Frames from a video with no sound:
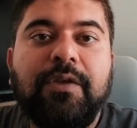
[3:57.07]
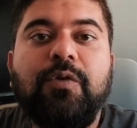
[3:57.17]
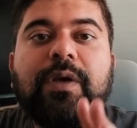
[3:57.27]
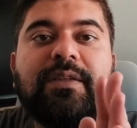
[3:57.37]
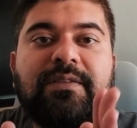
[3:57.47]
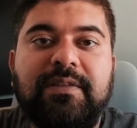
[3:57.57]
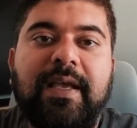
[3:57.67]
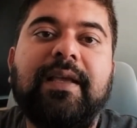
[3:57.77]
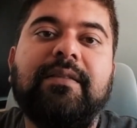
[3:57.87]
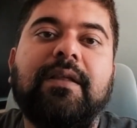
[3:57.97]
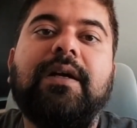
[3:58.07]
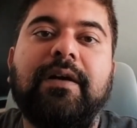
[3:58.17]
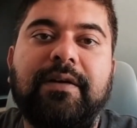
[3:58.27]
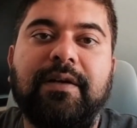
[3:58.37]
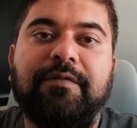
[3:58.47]
you can stay in the
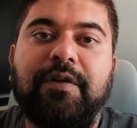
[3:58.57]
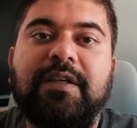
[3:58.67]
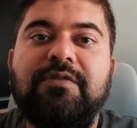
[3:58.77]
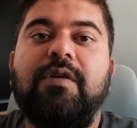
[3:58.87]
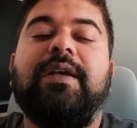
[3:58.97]
country for as long